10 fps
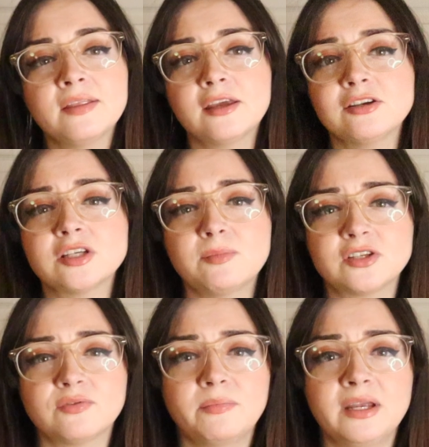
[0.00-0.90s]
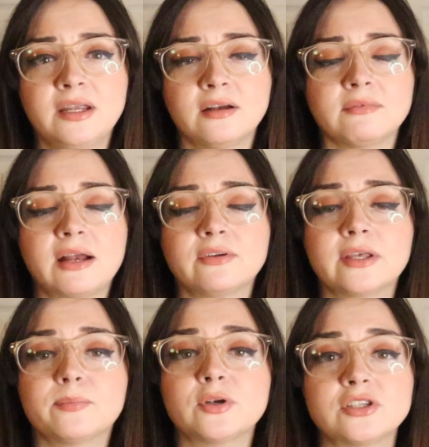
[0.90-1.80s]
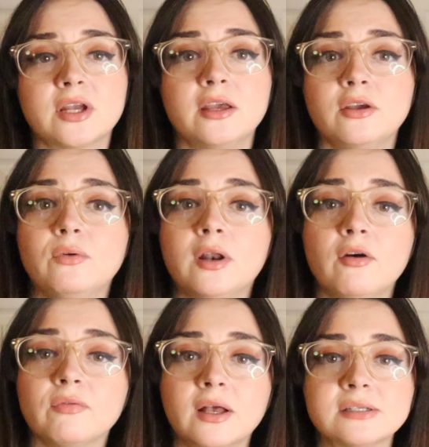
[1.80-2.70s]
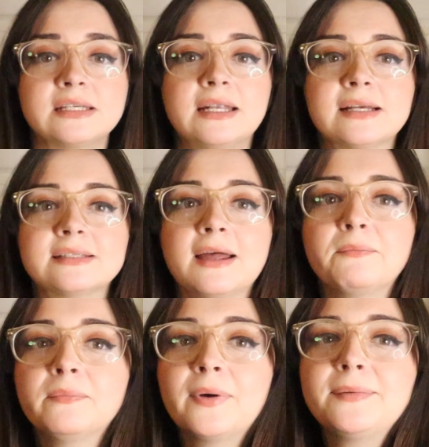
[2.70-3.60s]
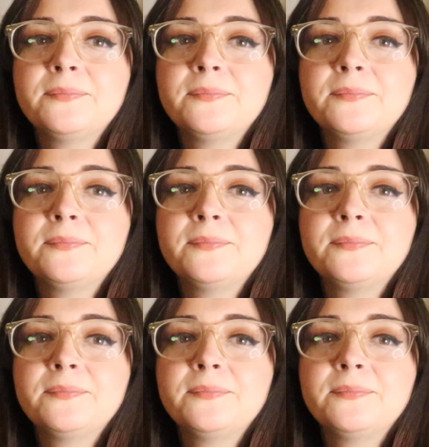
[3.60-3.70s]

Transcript: thank you so much for being here. I really appreciate you, and hopefully I'll see you next time. Bye.